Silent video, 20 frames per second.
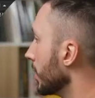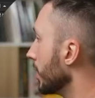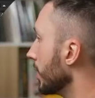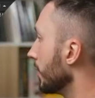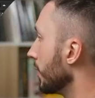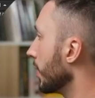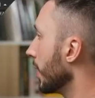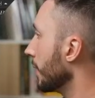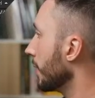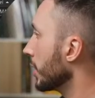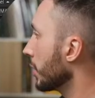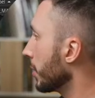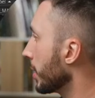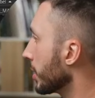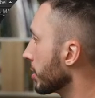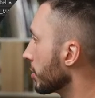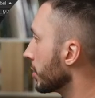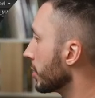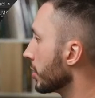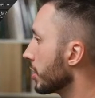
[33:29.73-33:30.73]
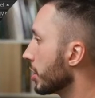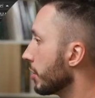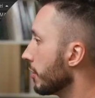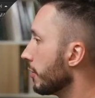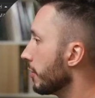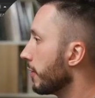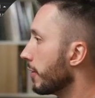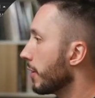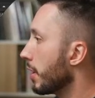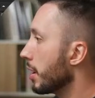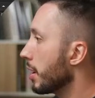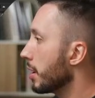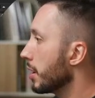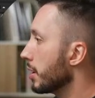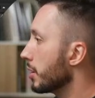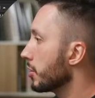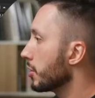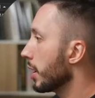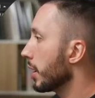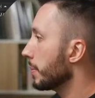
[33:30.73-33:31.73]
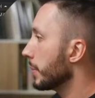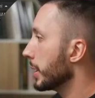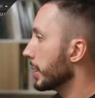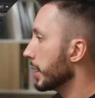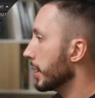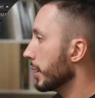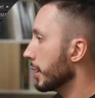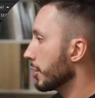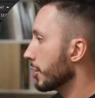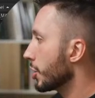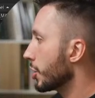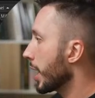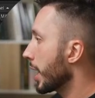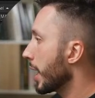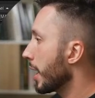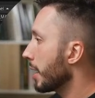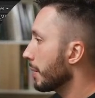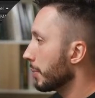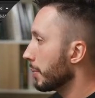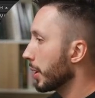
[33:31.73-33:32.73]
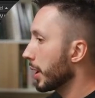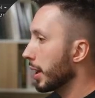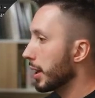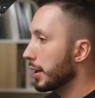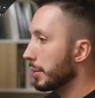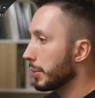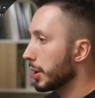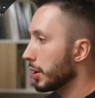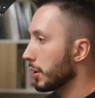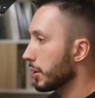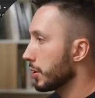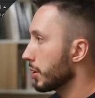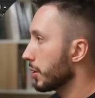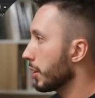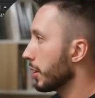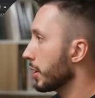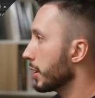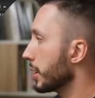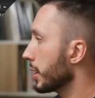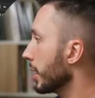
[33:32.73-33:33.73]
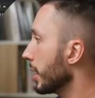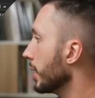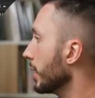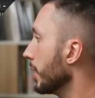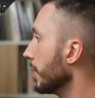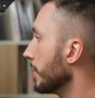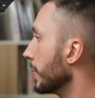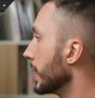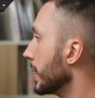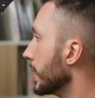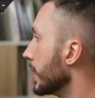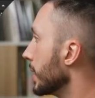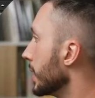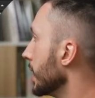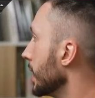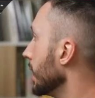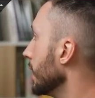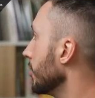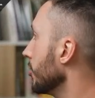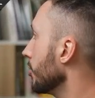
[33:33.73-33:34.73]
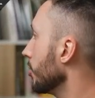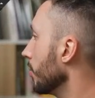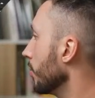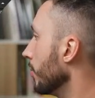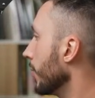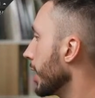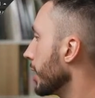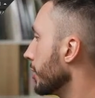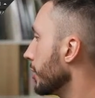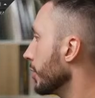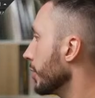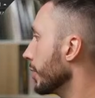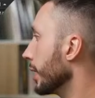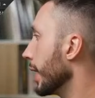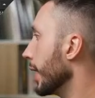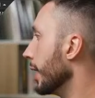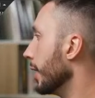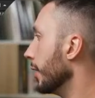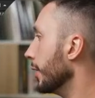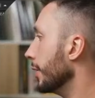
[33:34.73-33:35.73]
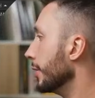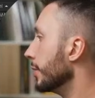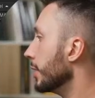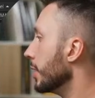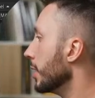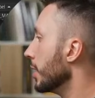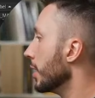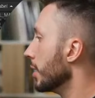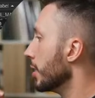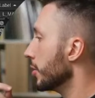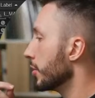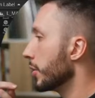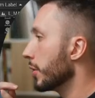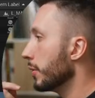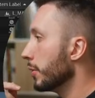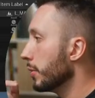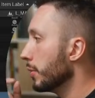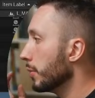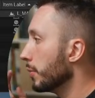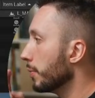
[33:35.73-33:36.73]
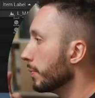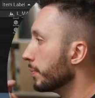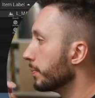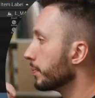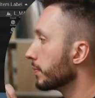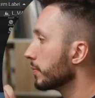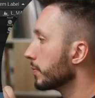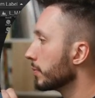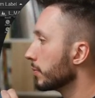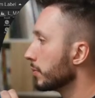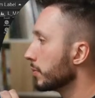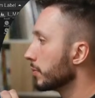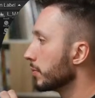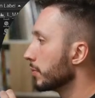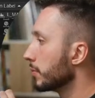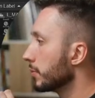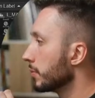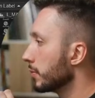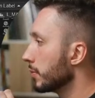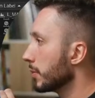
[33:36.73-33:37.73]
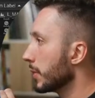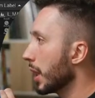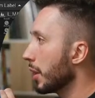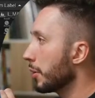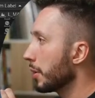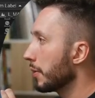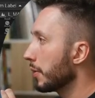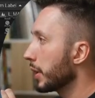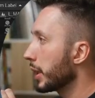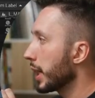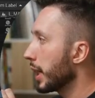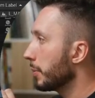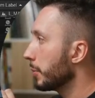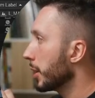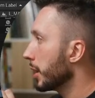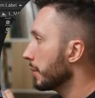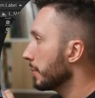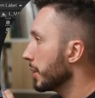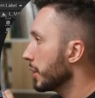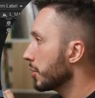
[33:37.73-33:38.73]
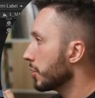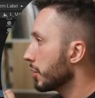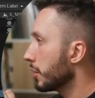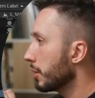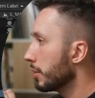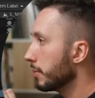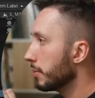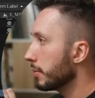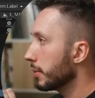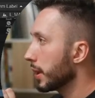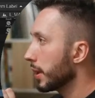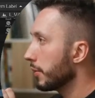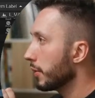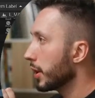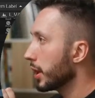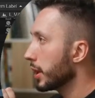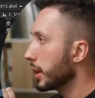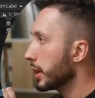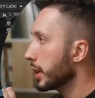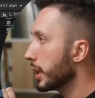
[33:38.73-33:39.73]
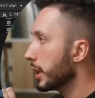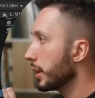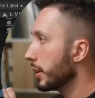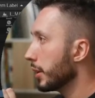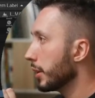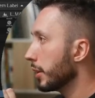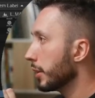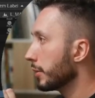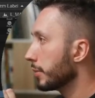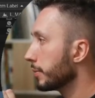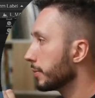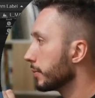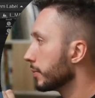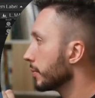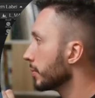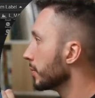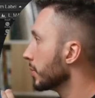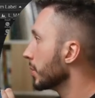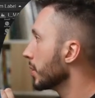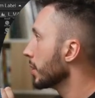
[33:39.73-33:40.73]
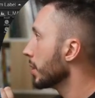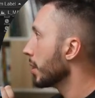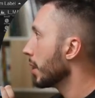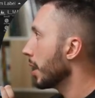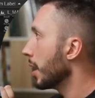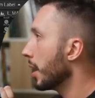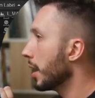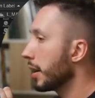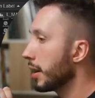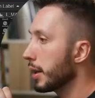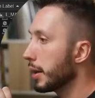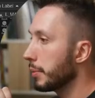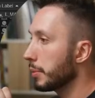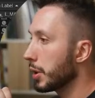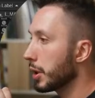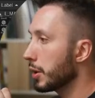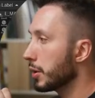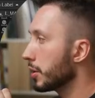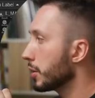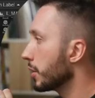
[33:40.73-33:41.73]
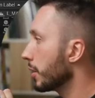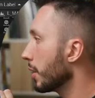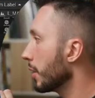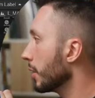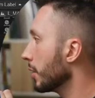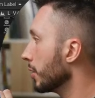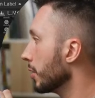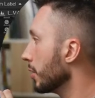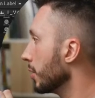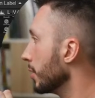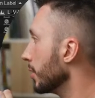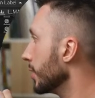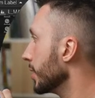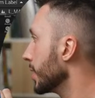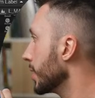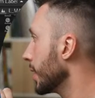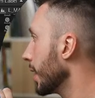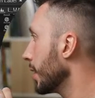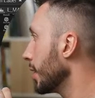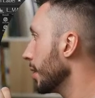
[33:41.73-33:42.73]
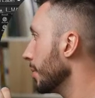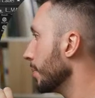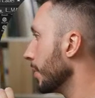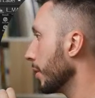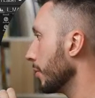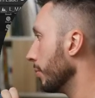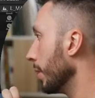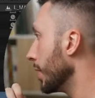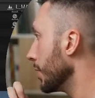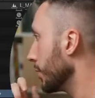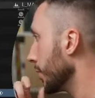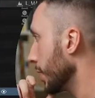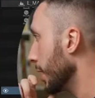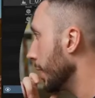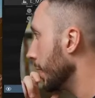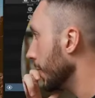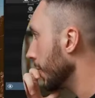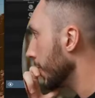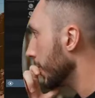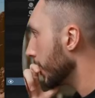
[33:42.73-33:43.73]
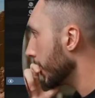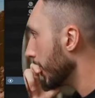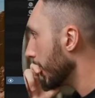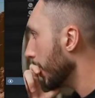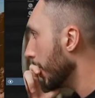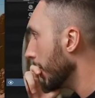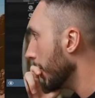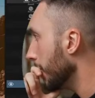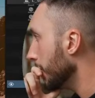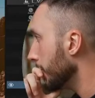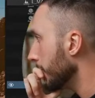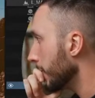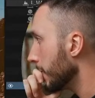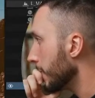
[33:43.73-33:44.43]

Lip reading: you have any questions so far, drop it in the chat, but I am going to start setting up this scene to render now. So now we have our camera animation, everything is here. I am going to start setting up my render settings, and